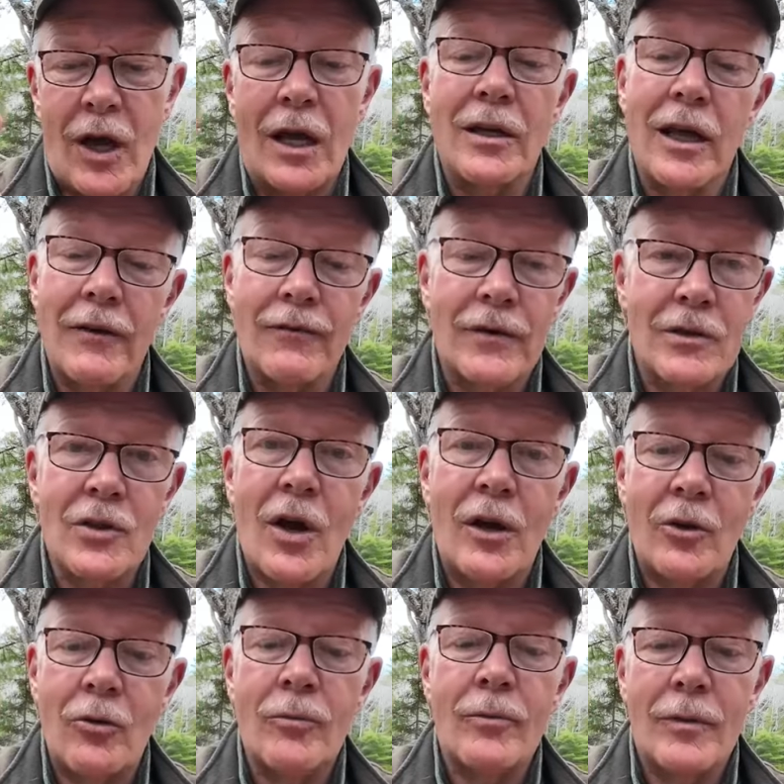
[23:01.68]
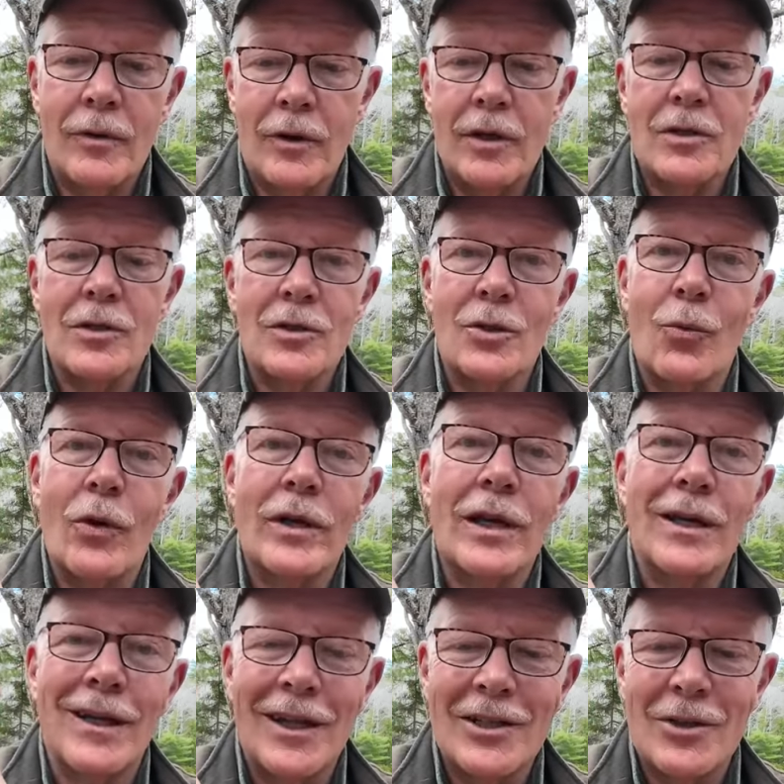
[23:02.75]
a knife designer, this is the one
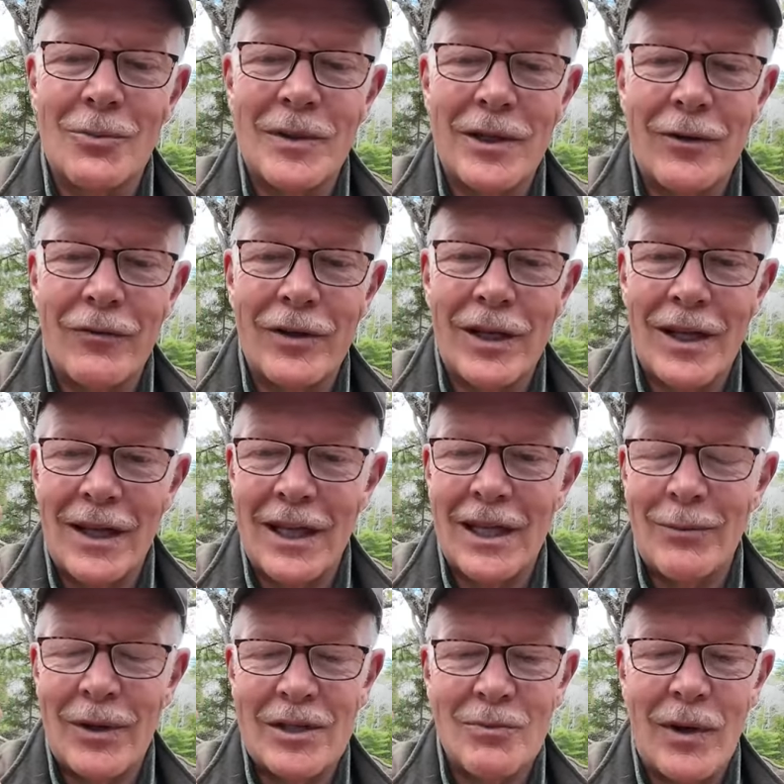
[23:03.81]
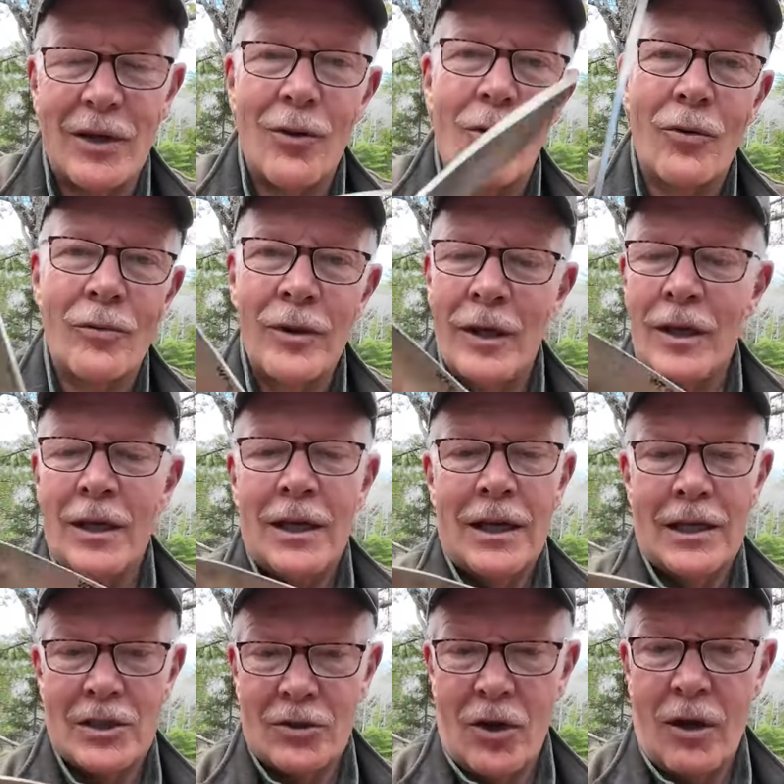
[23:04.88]
I'd like to be able to claim as my own.
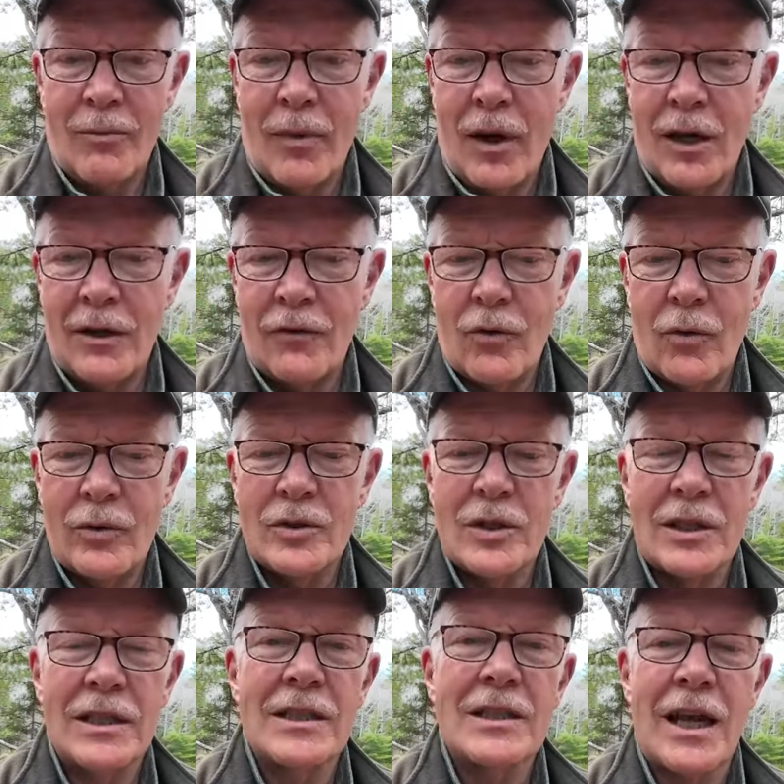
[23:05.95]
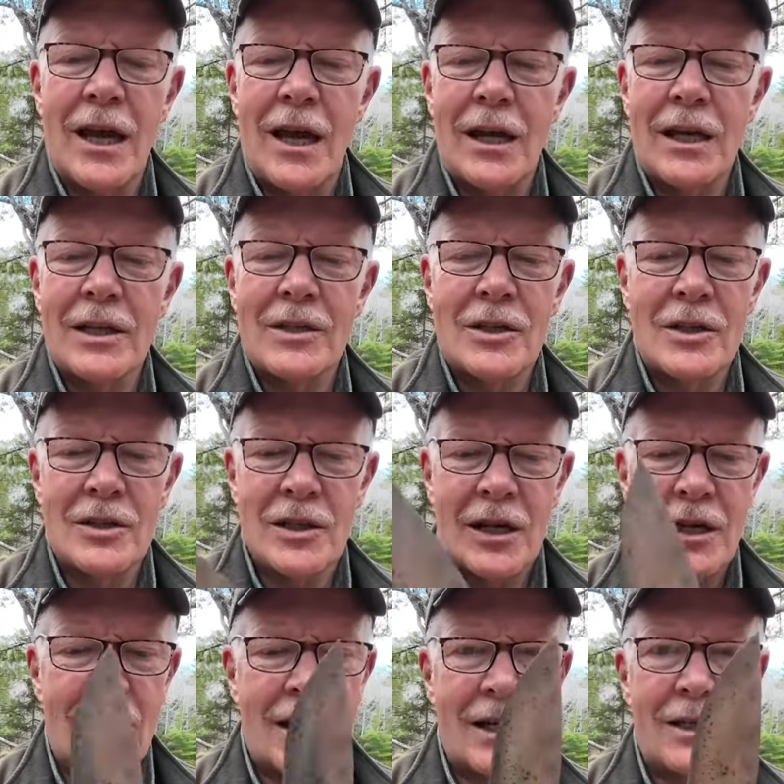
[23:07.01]
It's not mine, of course, it is Alex's,
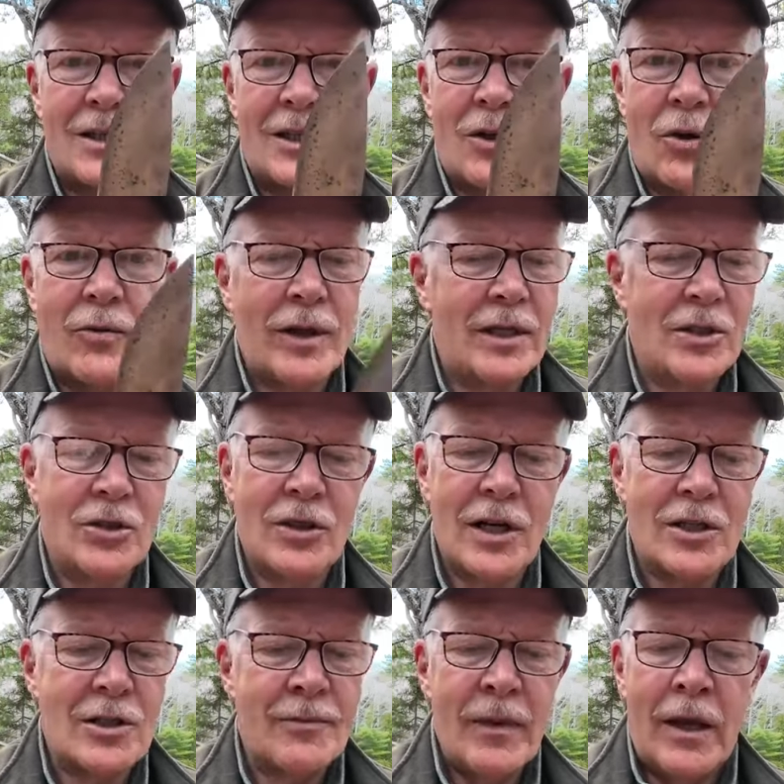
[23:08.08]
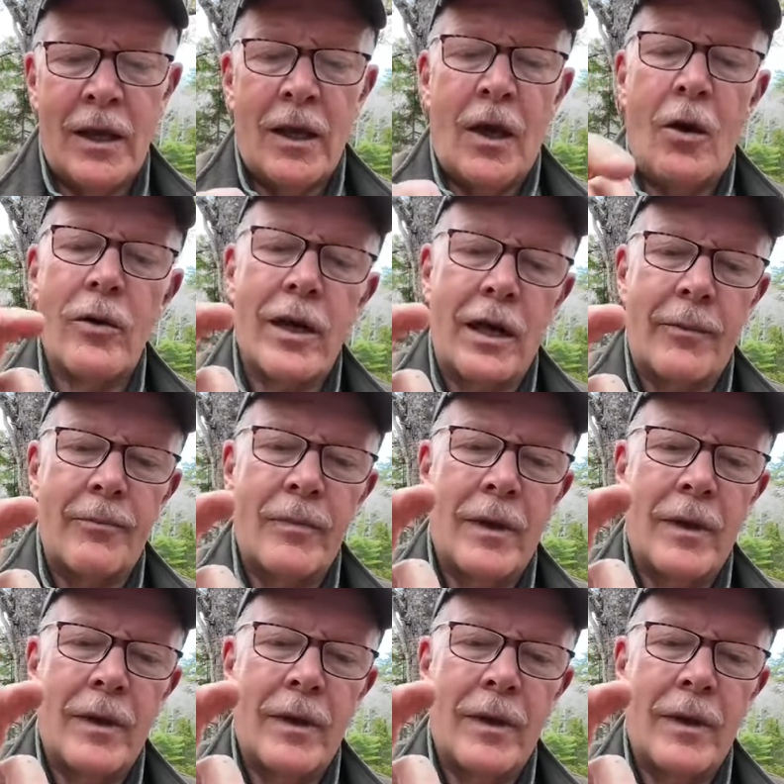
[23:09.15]
and you know, it's just, okay,